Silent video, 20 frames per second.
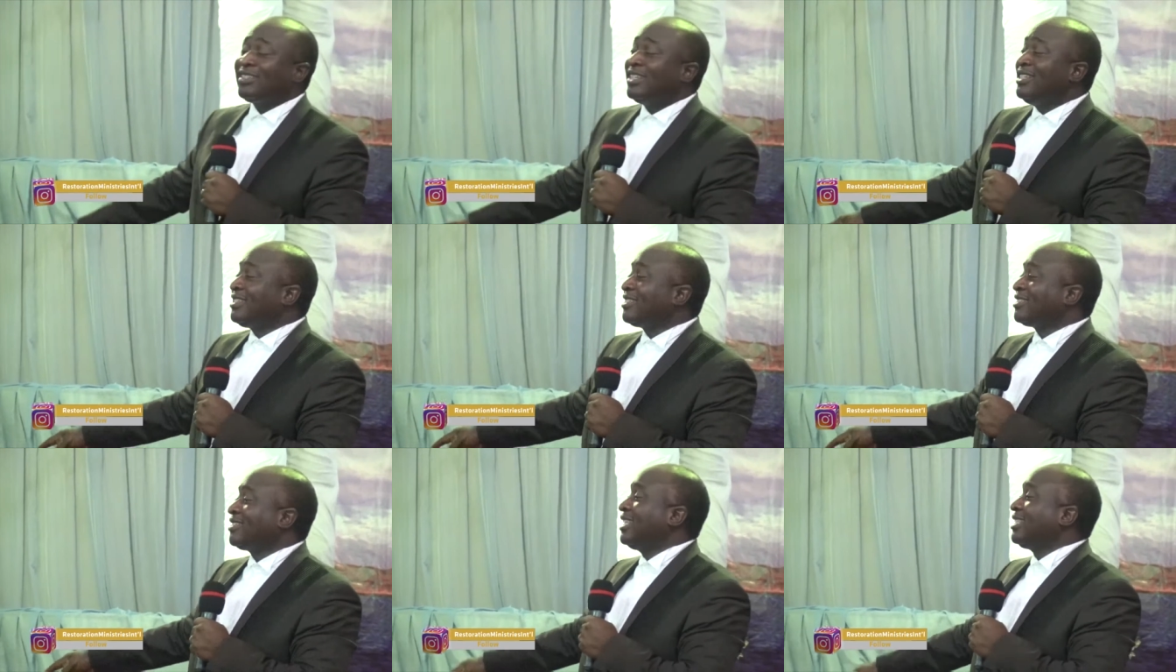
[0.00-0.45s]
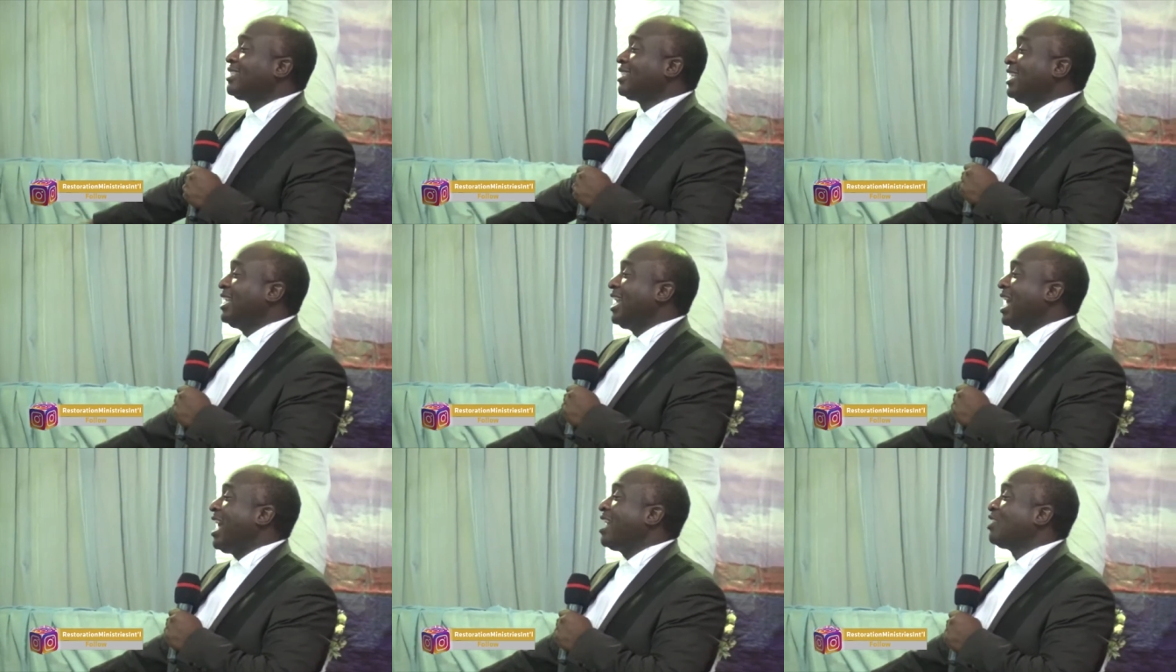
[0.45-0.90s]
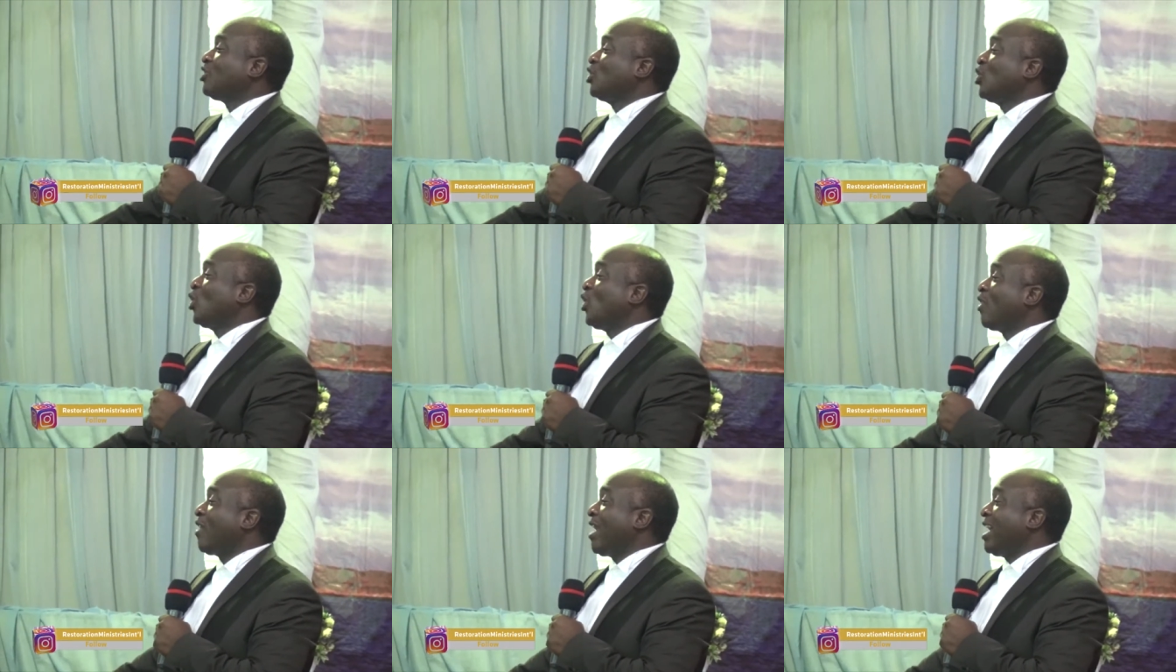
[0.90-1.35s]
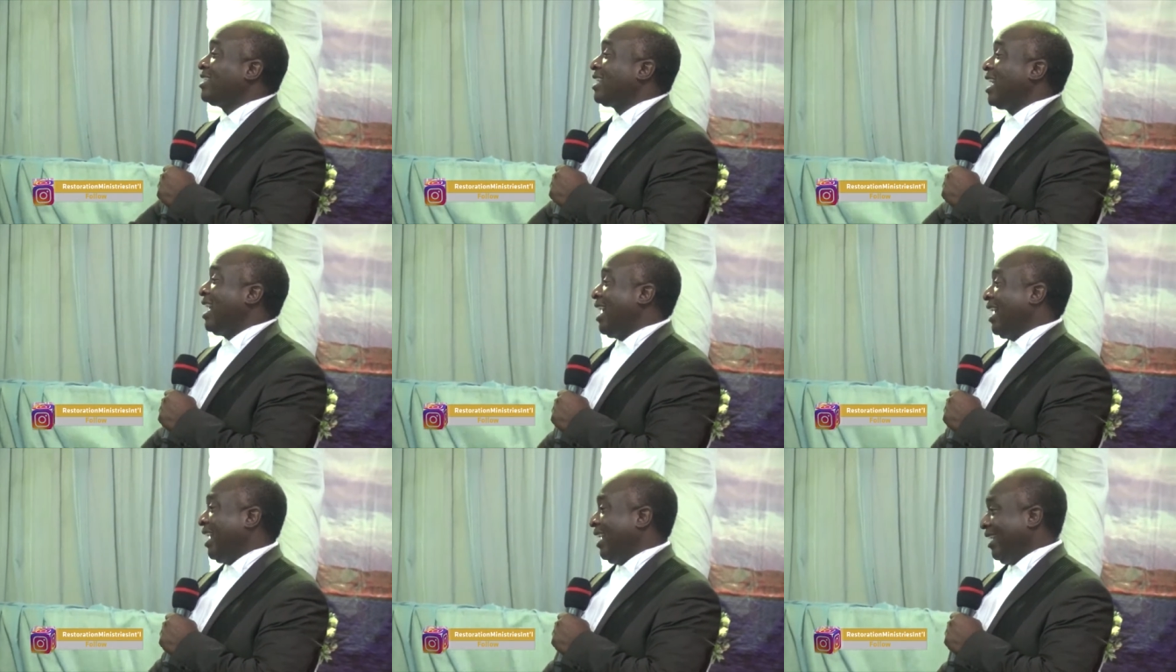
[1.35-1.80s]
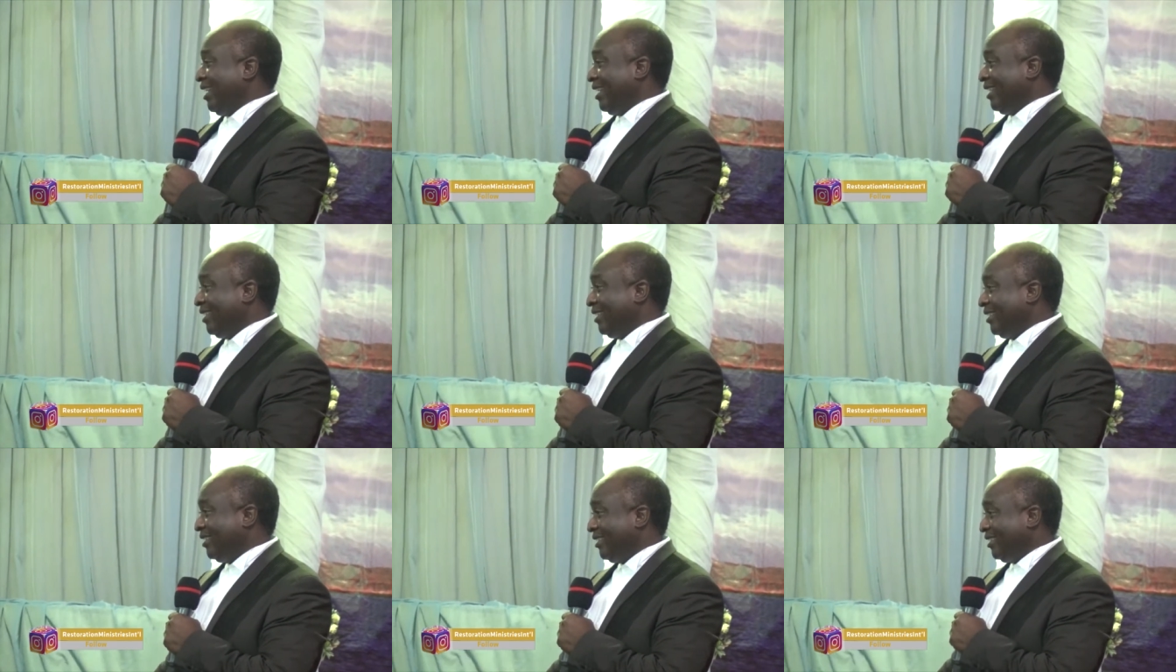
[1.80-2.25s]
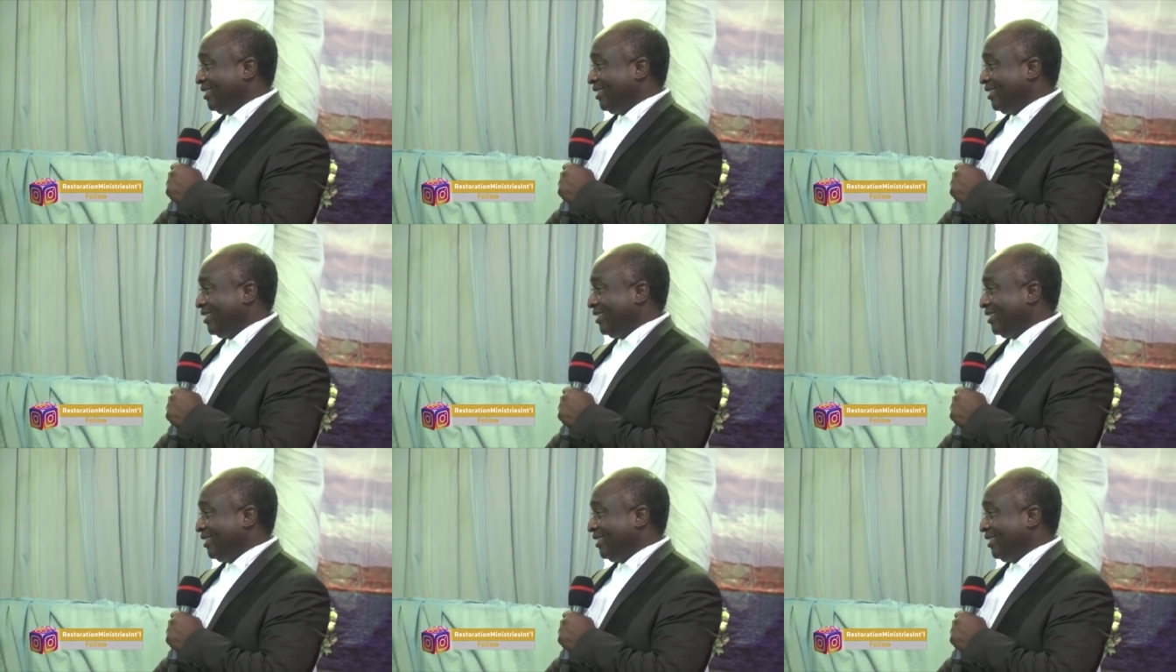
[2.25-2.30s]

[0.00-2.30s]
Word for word: person sitting at your right hand,